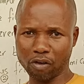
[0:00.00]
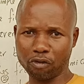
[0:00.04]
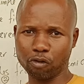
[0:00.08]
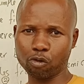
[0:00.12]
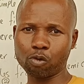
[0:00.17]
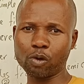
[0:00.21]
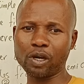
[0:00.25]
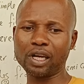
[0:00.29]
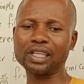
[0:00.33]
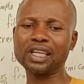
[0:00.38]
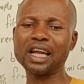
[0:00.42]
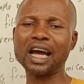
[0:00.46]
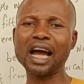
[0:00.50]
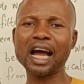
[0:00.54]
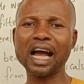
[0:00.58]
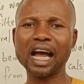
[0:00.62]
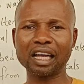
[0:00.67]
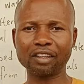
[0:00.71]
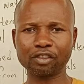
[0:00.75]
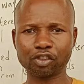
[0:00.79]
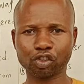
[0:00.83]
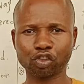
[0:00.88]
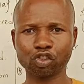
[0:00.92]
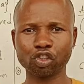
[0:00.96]
of words that
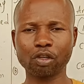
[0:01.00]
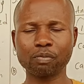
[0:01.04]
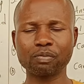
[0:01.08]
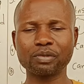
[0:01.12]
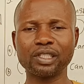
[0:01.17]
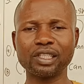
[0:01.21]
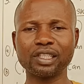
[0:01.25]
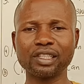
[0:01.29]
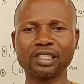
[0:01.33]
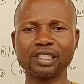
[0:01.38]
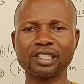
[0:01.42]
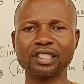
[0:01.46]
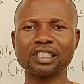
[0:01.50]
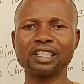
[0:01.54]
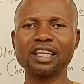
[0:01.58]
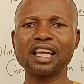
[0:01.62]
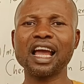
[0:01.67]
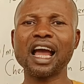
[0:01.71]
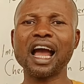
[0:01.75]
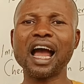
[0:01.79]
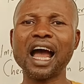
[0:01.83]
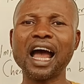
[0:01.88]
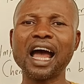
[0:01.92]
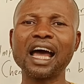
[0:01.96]
have subject
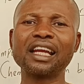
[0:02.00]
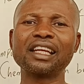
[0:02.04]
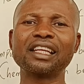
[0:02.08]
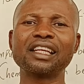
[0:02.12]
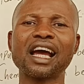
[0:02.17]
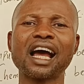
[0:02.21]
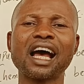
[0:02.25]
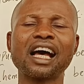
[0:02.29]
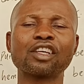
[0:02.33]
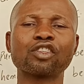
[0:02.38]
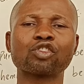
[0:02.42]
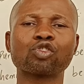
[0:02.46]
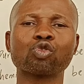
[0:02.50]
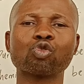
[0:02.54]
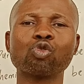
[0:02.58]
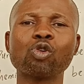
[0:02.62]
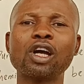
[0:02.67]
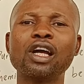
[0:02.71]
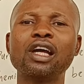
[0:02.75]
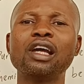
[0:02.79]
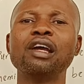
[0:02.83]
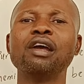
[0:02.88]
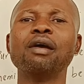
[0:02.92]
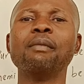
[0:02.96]
and as
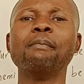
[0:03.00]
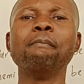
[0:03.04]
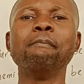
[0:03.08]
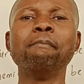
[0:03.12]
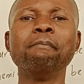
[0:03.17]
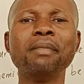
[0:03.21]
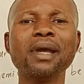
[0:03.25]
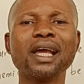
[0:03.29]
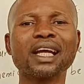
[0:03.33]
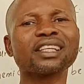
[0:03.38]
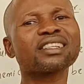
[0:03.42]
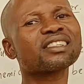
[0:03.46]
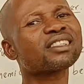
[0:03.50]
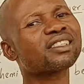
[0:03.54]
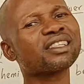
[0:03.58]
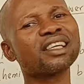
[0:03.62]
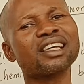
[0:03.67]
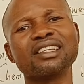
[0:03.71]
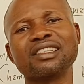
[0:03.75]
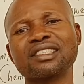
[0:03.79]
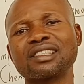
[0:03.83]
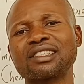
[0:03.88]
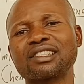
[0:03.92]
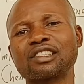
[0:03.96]
well make
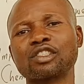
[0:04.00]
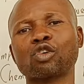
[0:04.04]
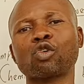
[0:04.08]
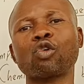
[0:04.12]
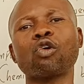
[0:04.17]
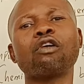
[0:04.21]
sense,